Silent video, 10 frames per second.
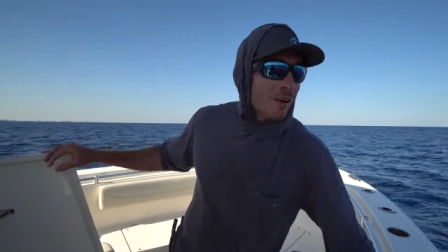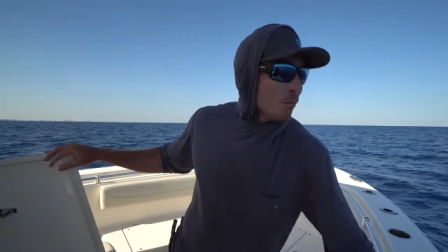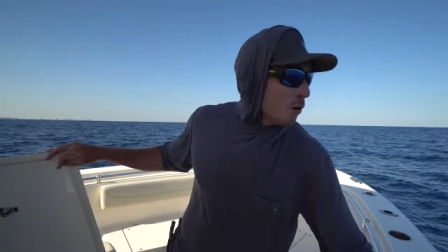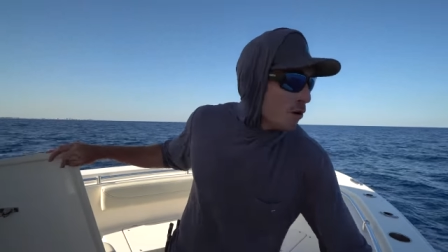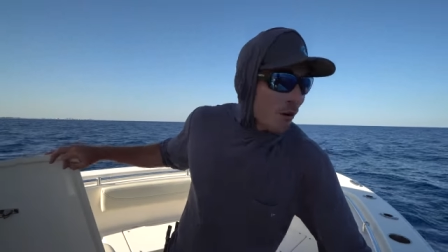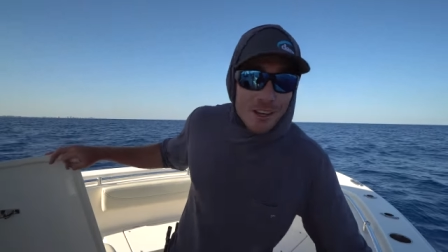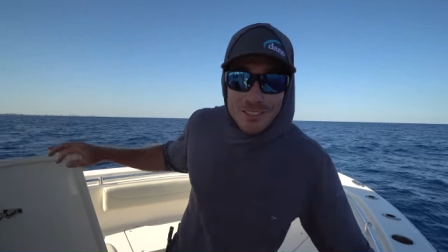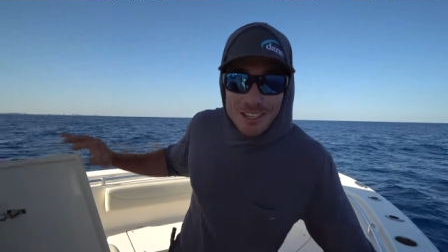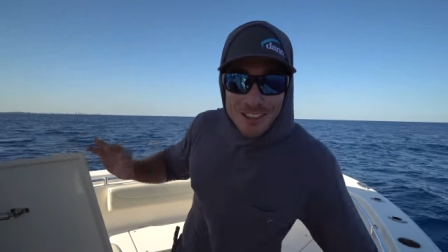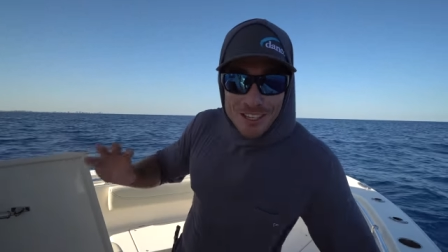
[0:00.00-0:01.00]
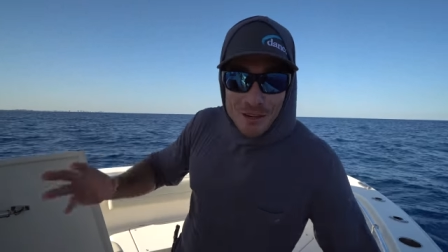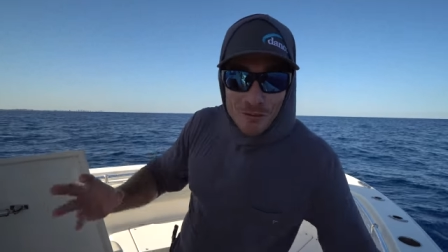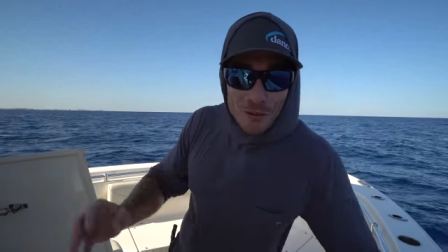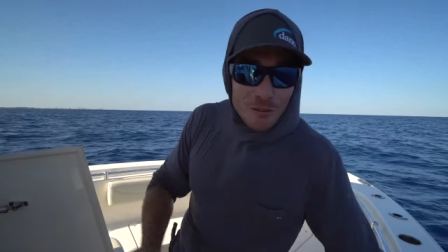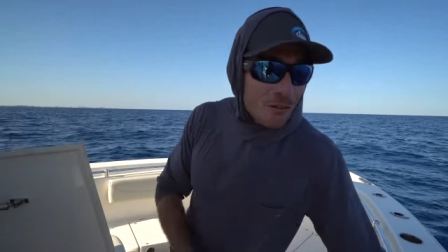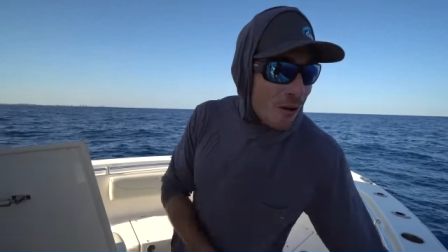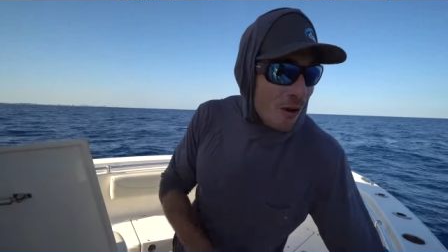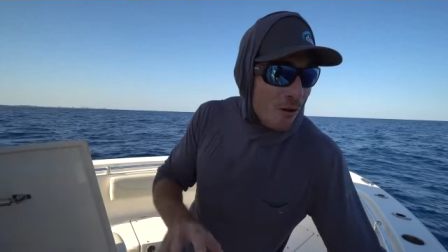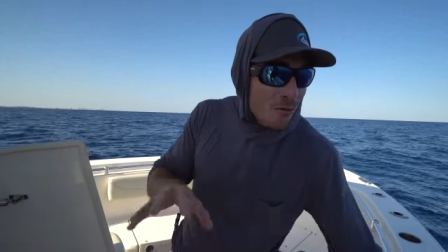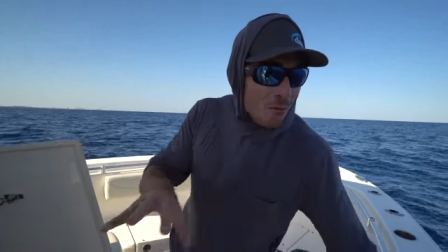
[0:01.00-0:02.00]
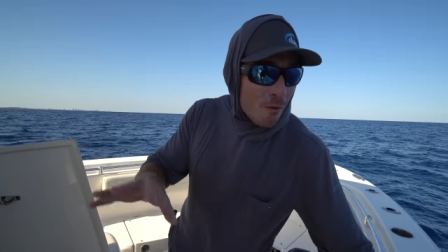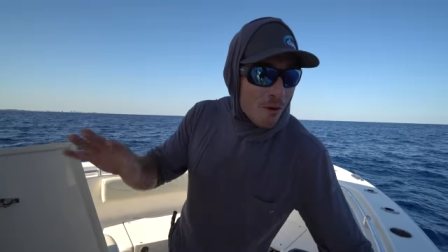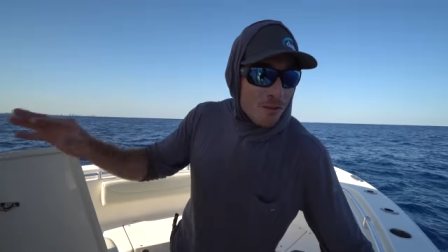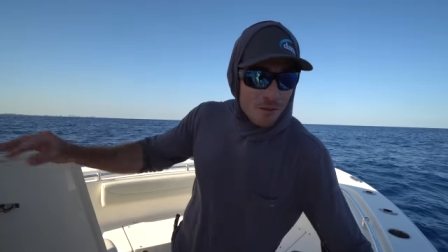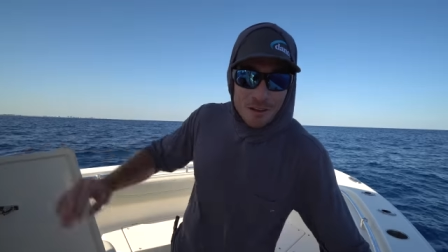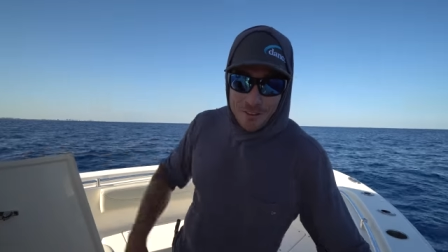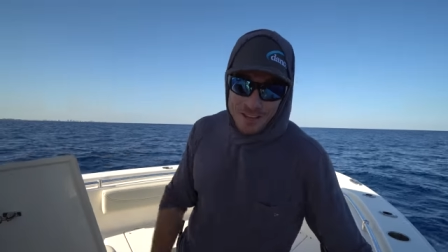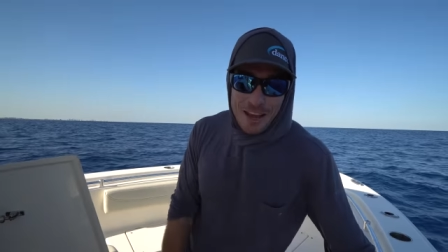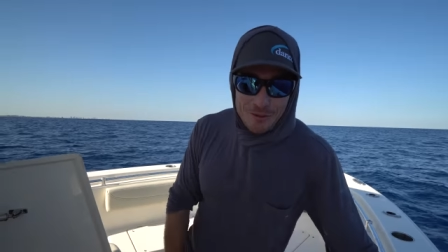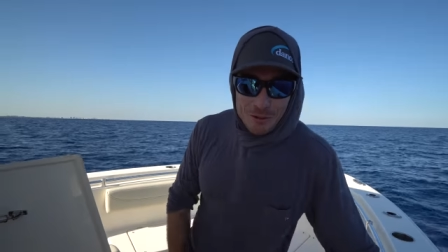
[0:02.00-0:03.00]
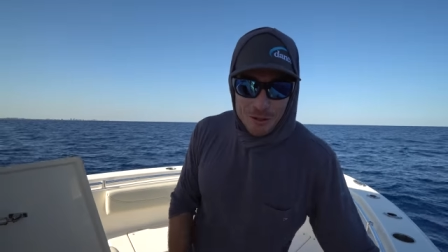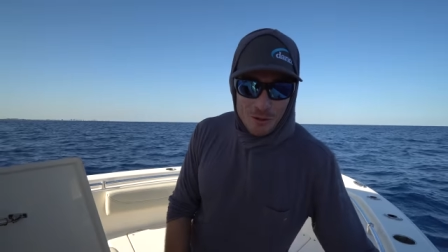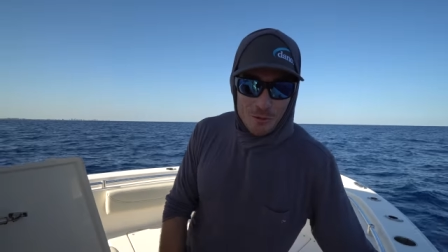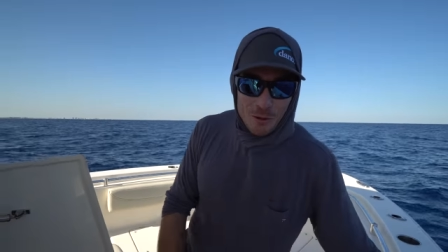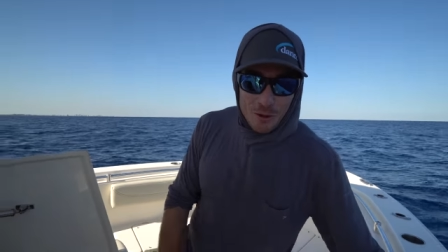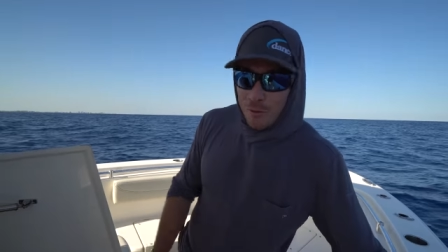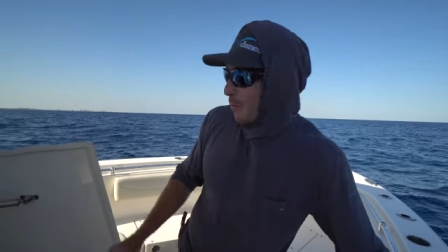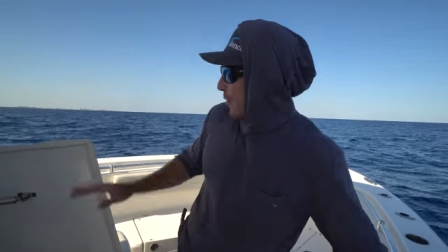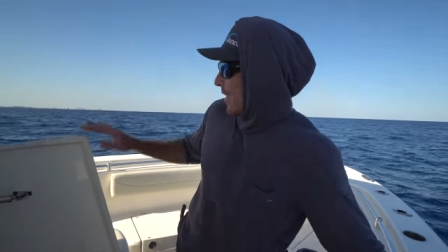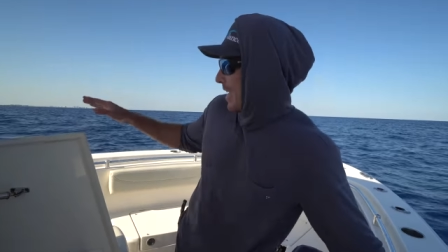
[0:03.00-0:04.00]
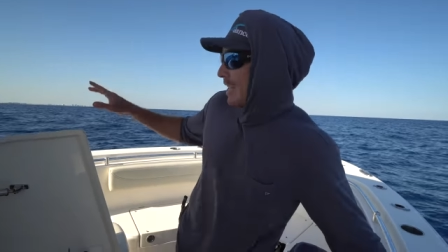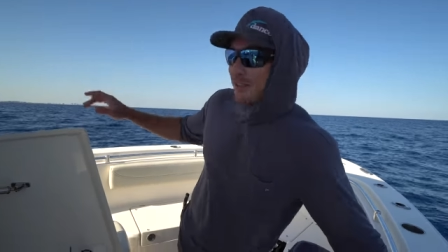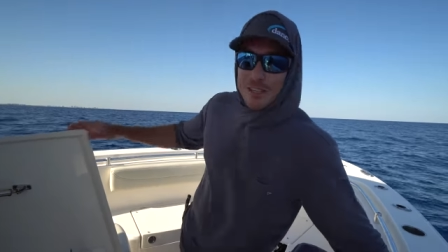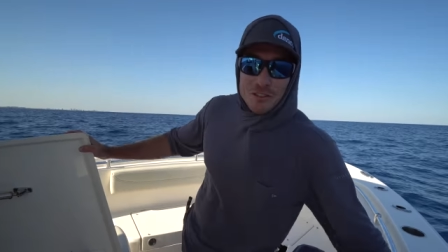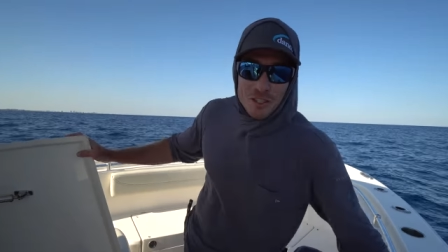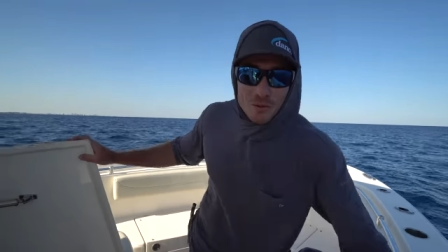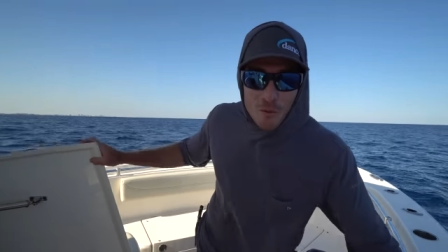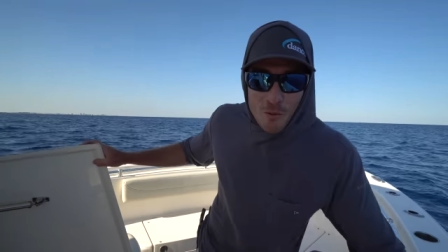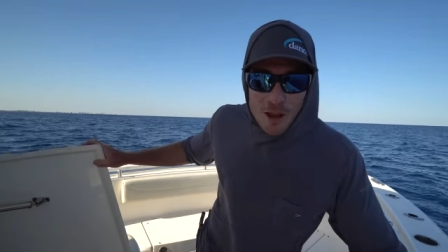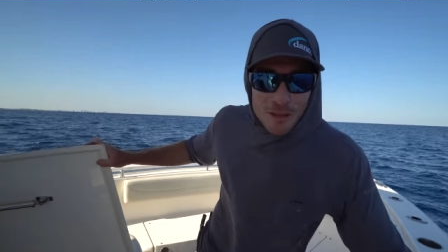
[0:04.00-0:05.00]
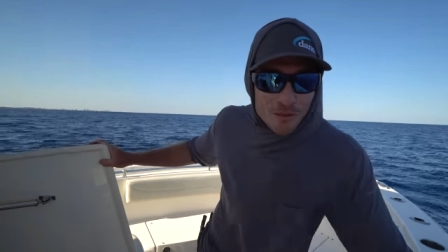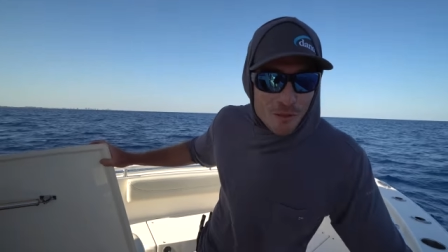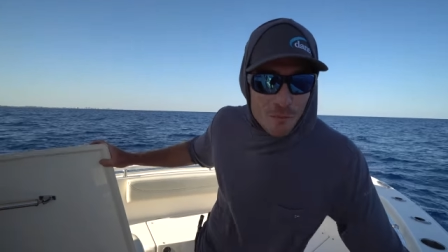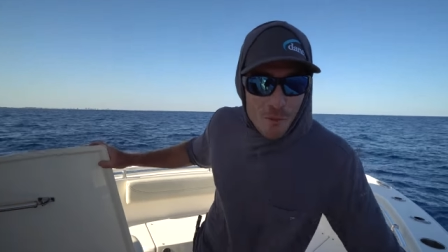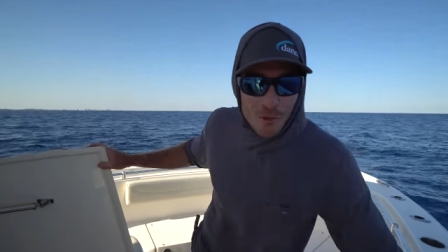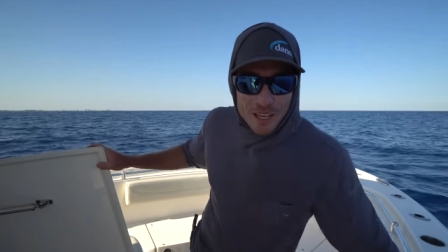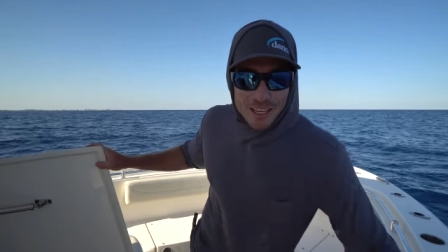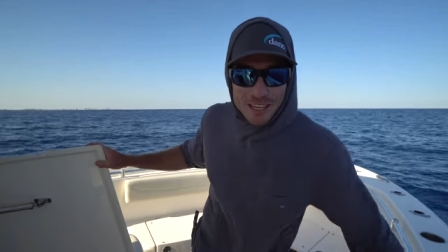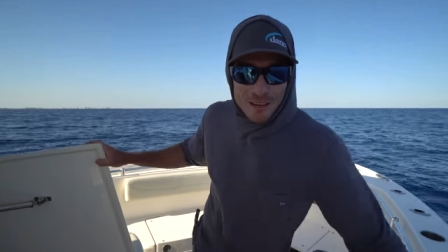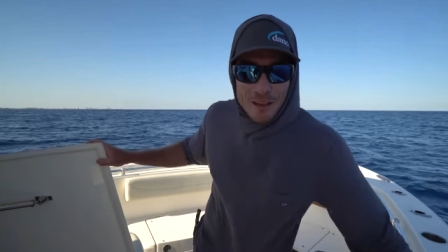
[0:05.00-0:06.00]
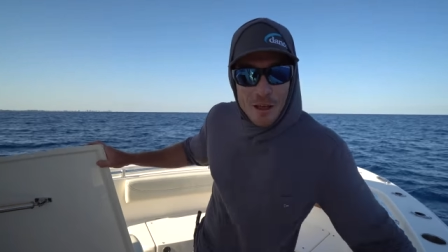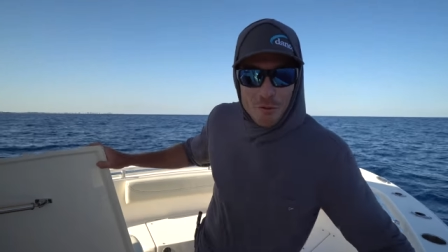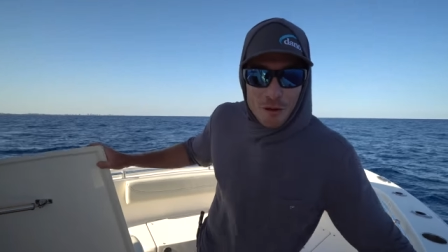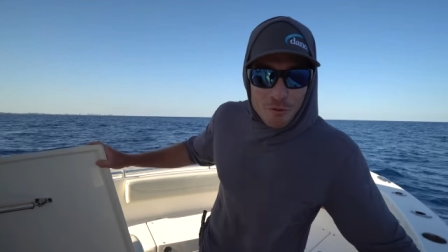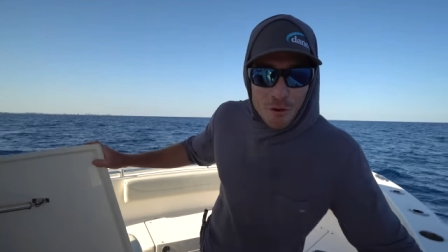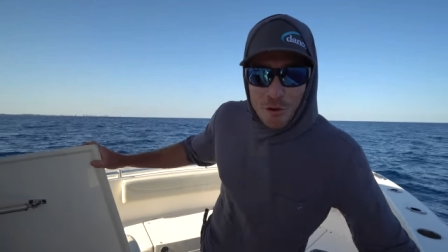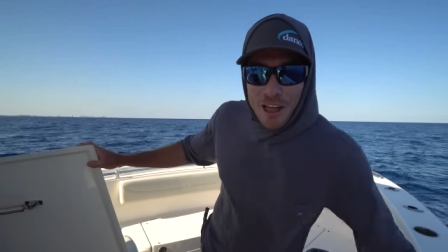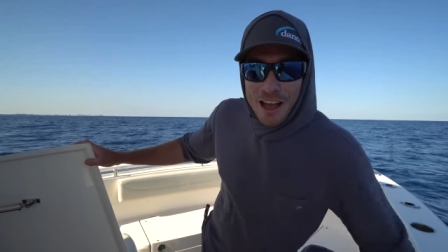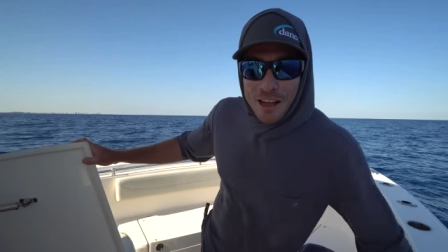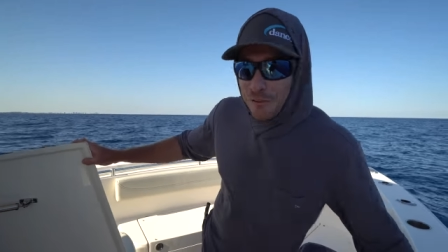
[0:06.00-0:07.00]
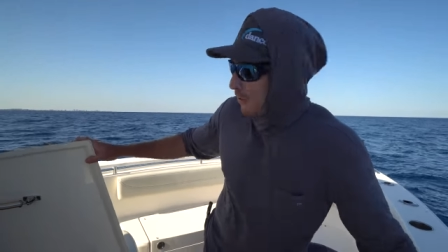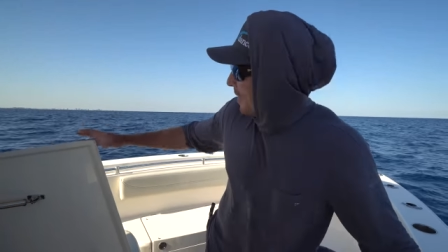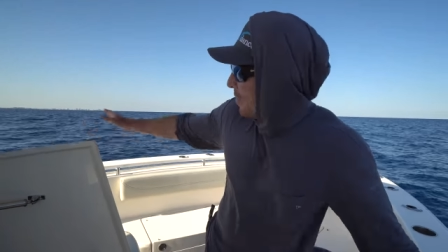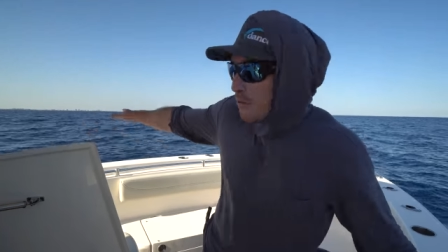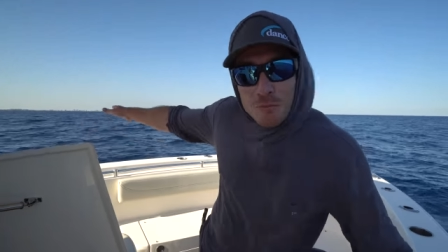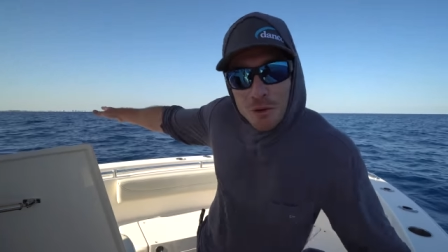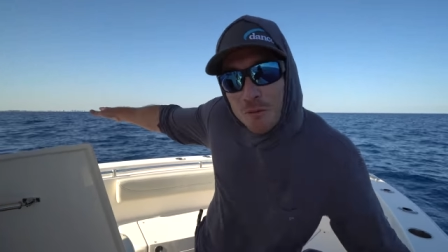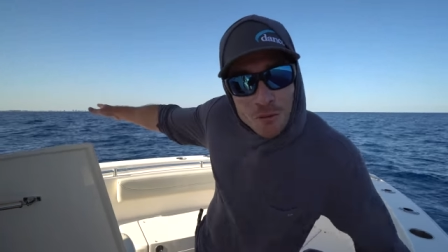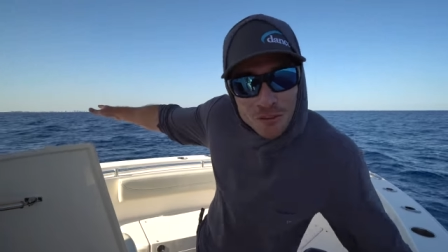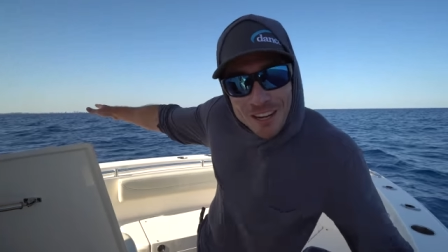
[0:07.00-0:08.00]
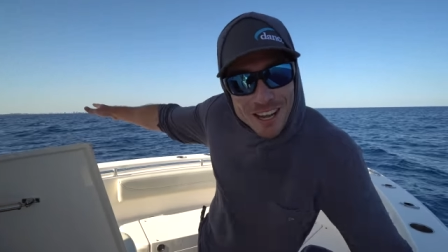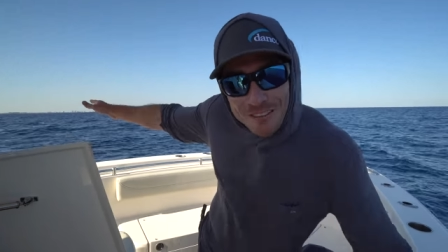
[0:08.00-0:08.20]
pretty crazy the difference of the morning vice the afternoon where we were like seeing six foot waves in the morning and fighting for our lives and now it's a beautiful sunny